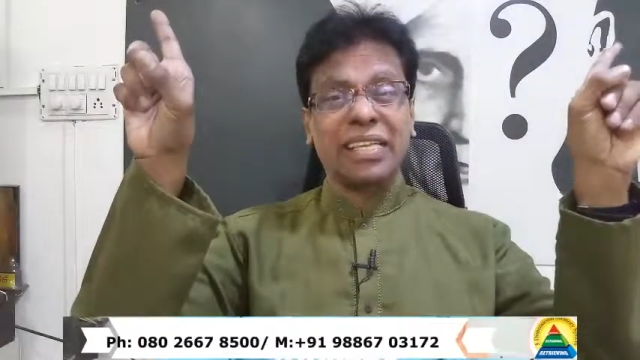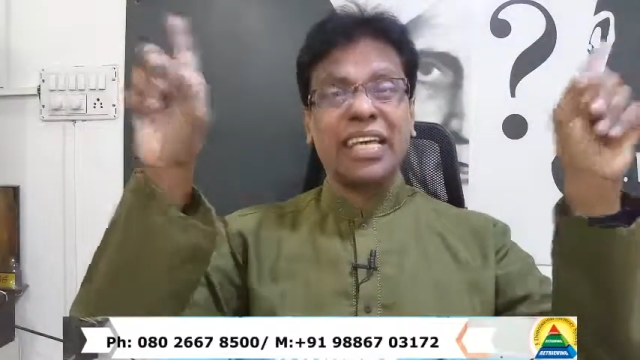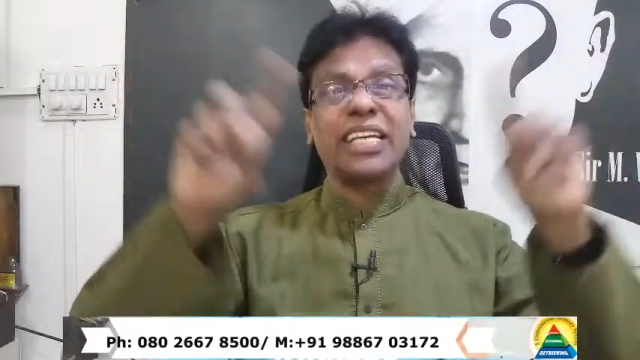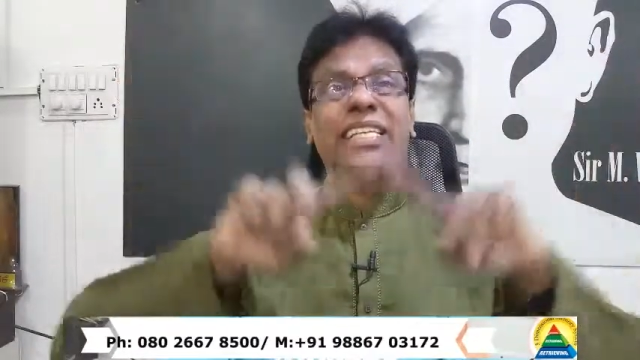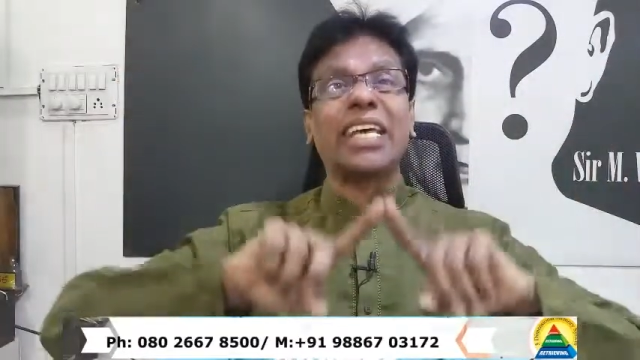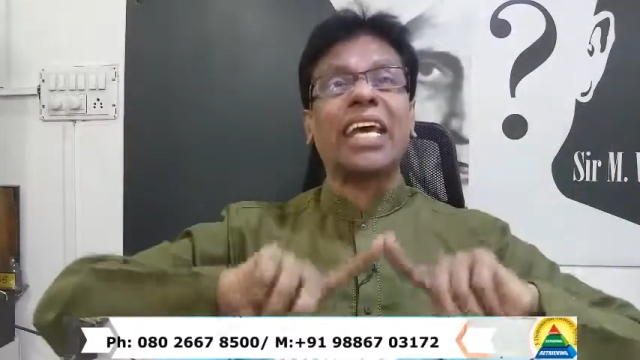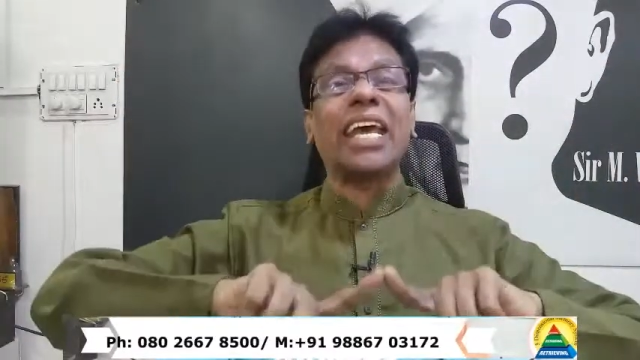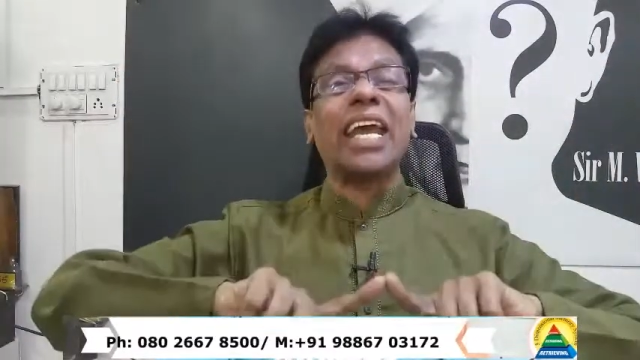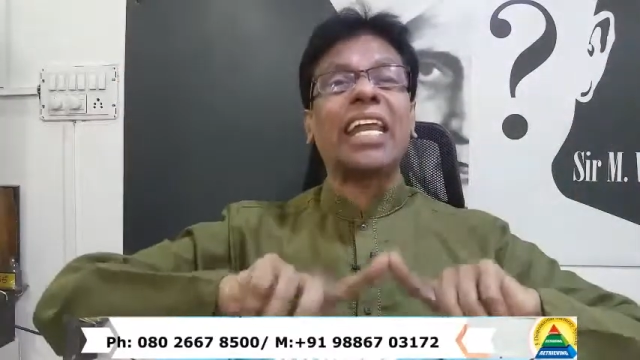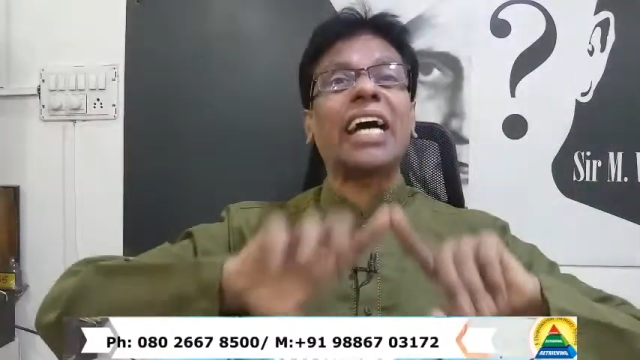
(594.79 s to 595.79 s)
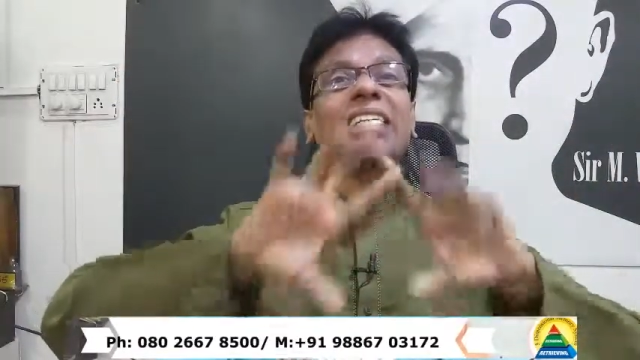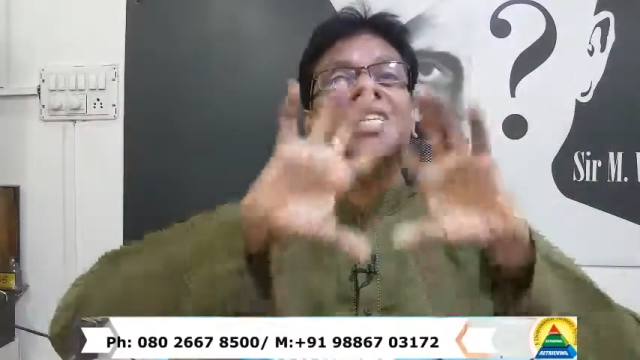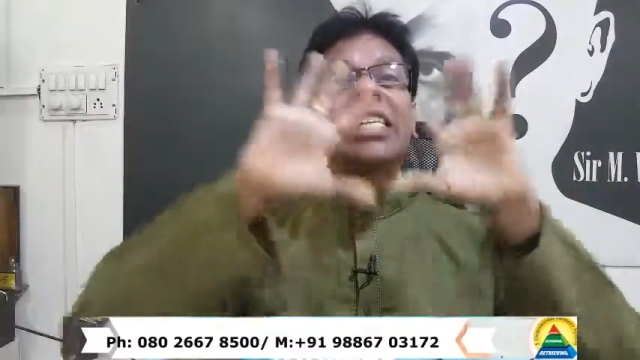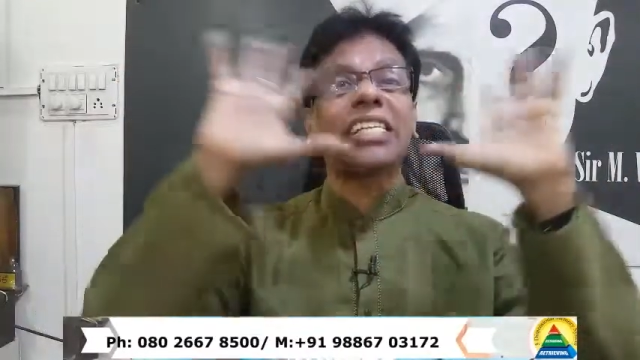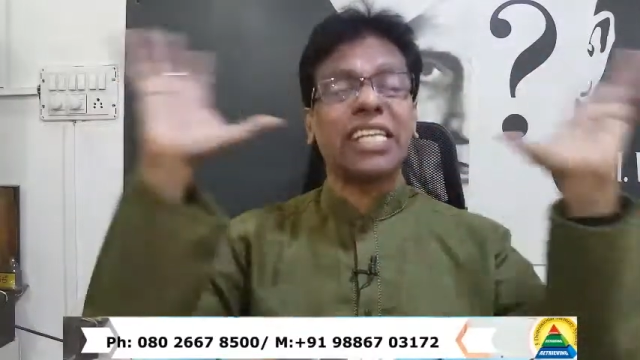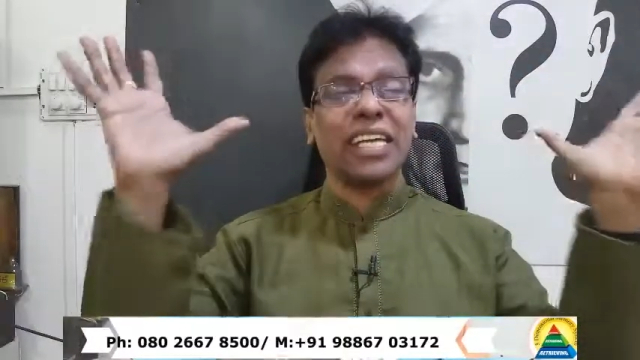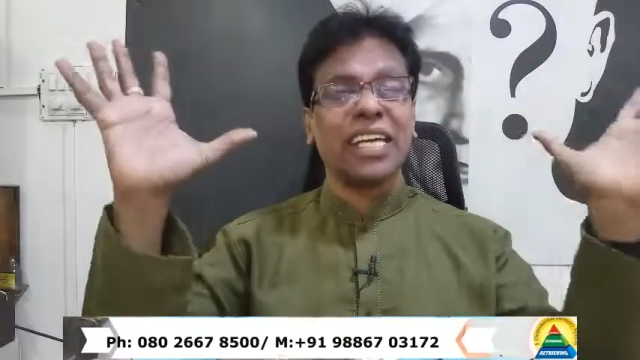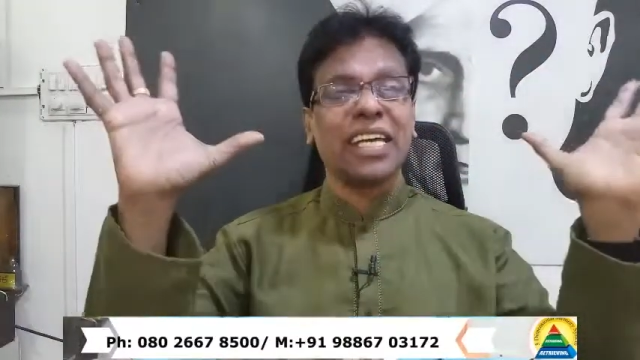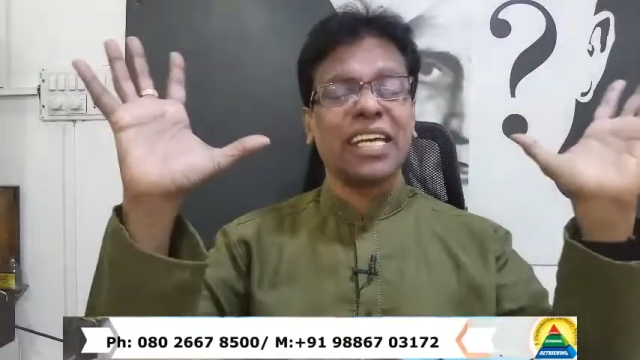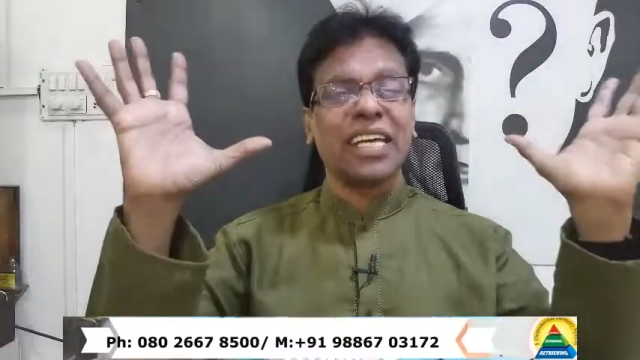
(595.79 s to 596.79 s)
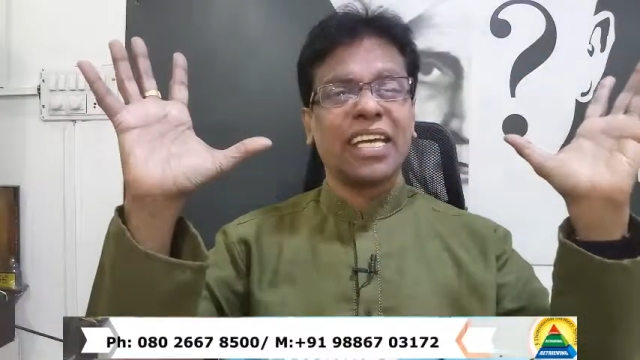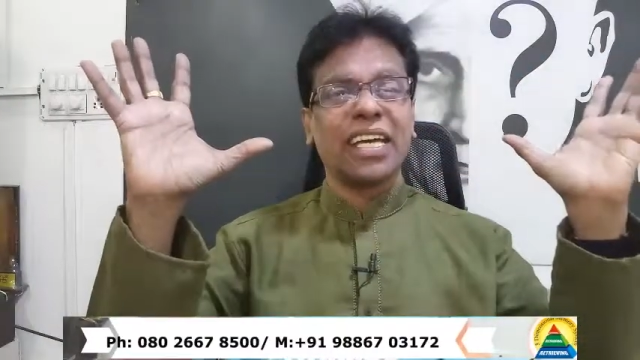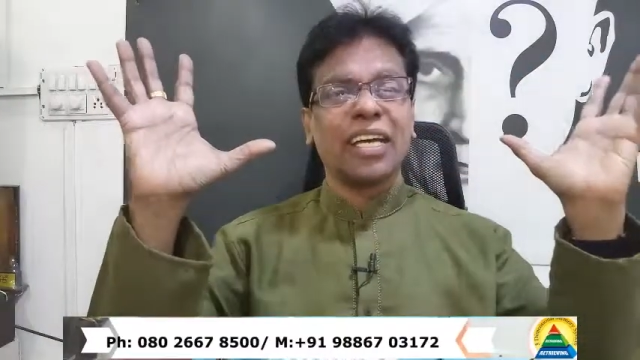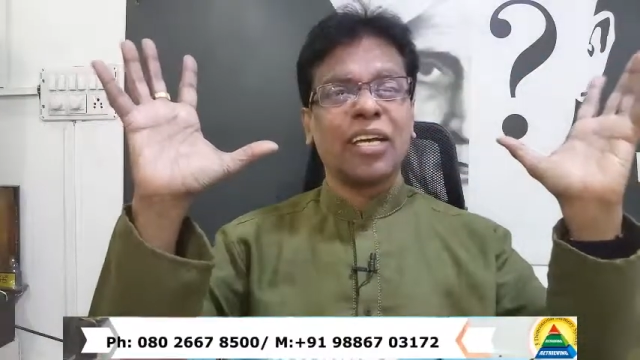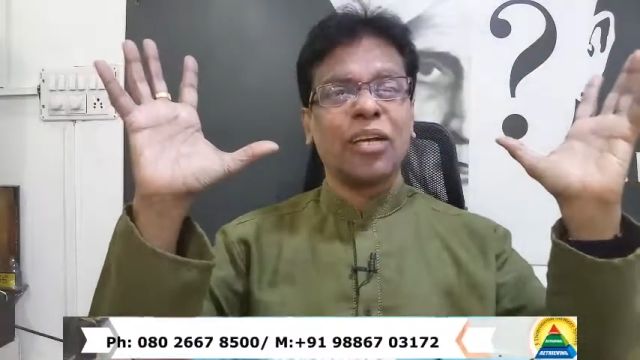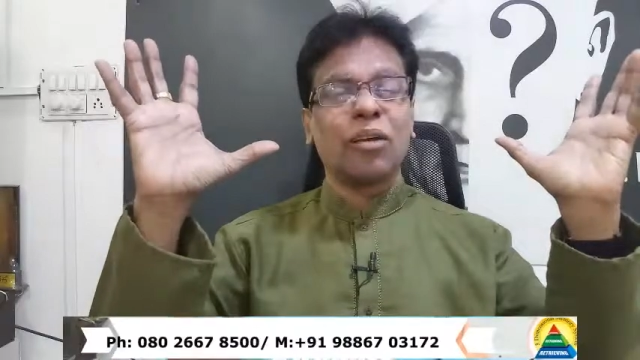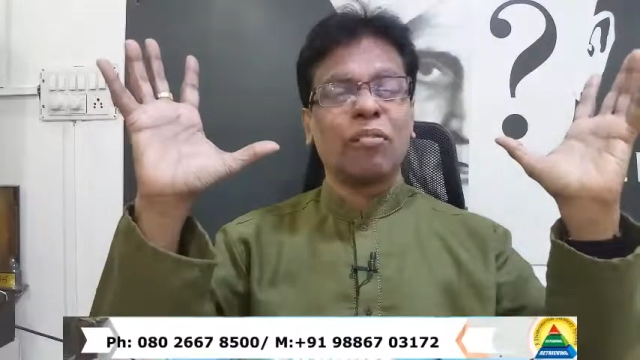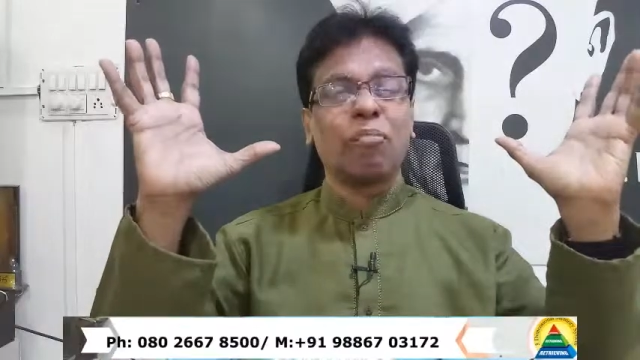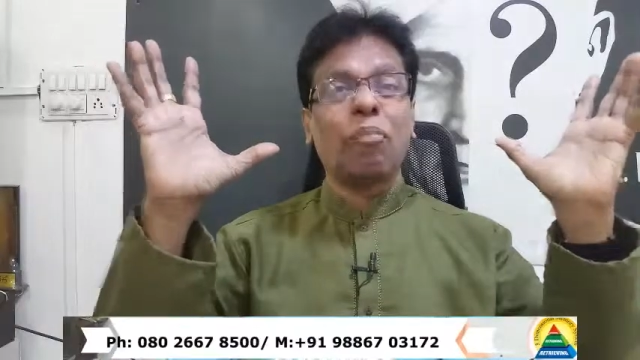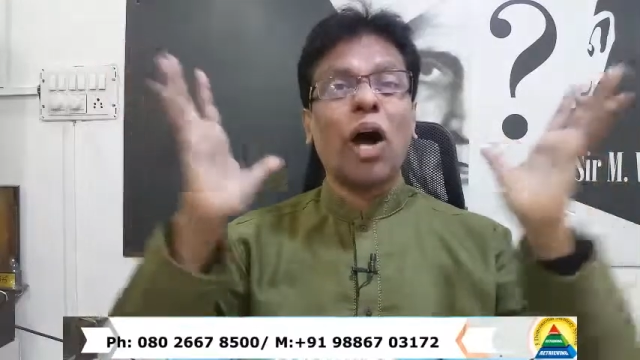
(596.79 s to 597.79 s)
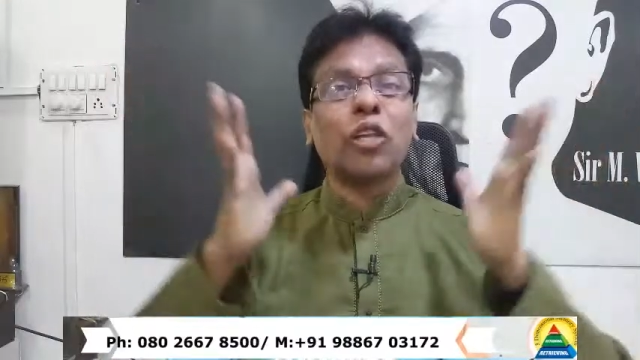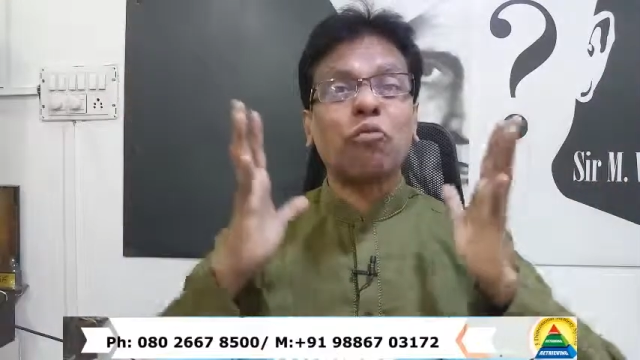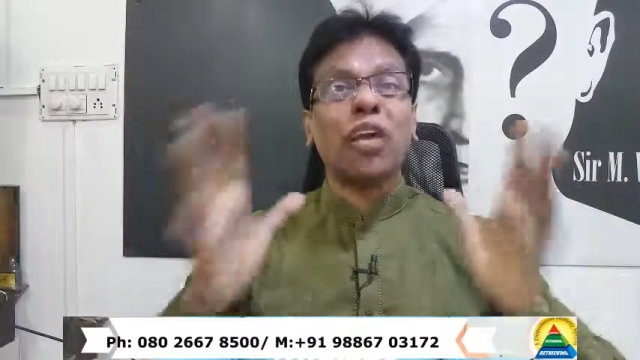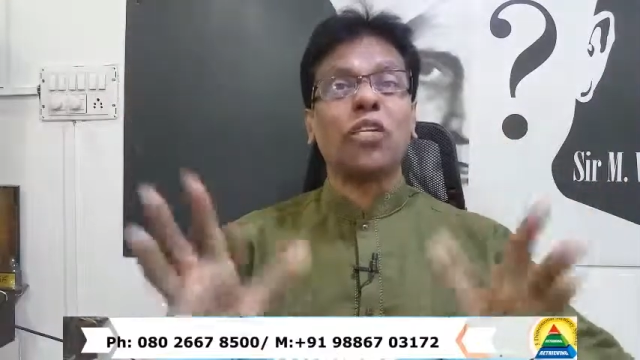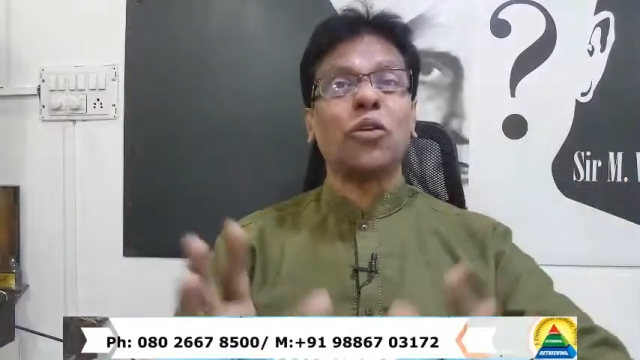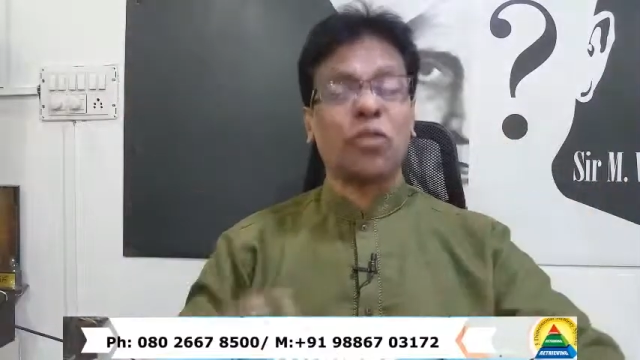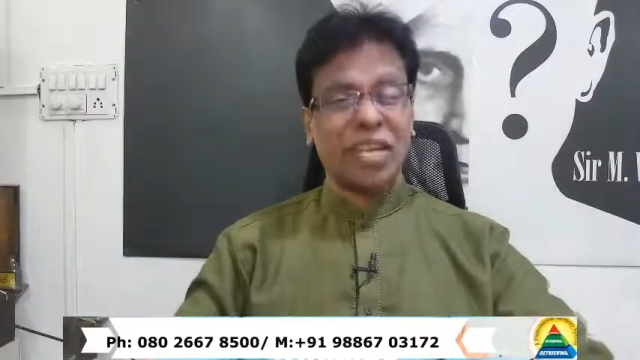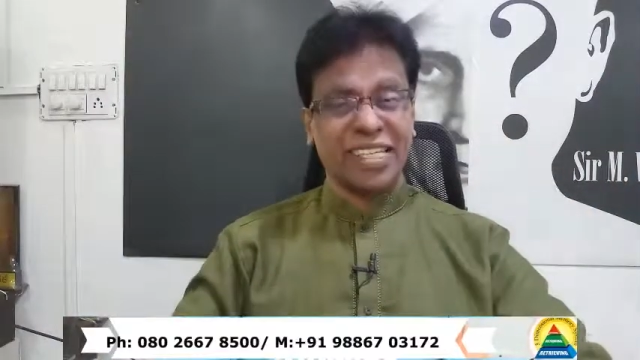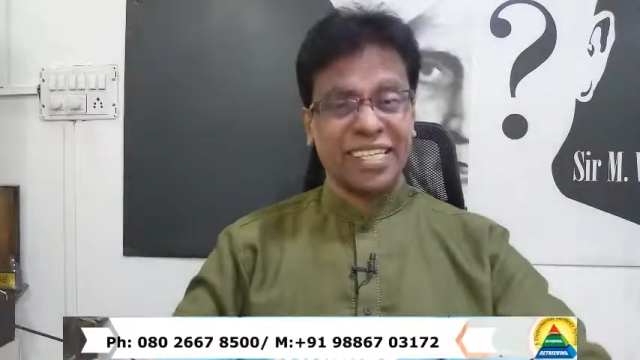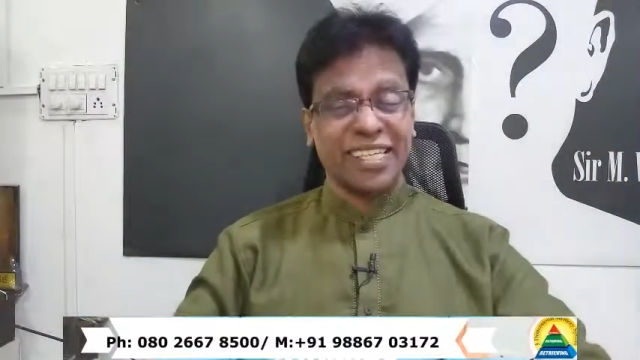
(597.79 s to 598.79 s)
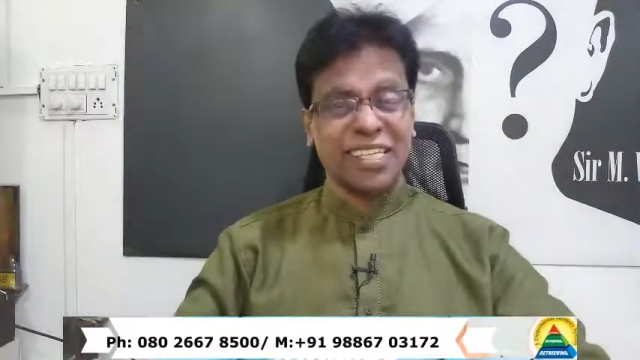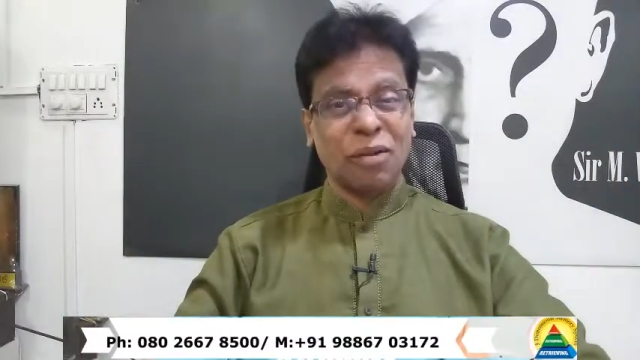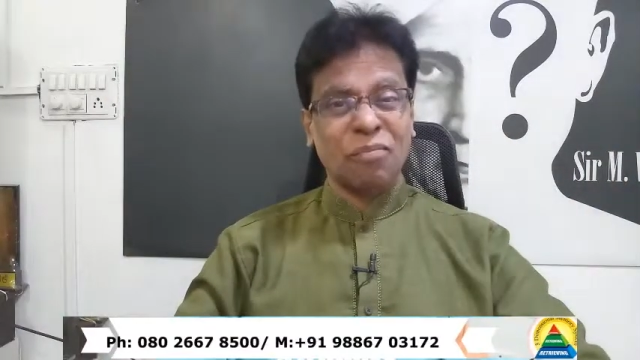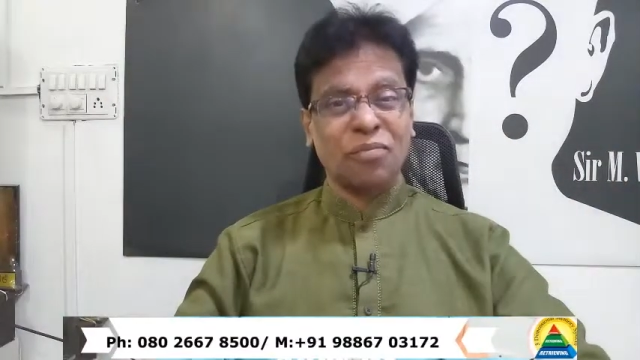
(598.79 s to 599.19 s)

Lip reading: There is a elasticity pathway to success,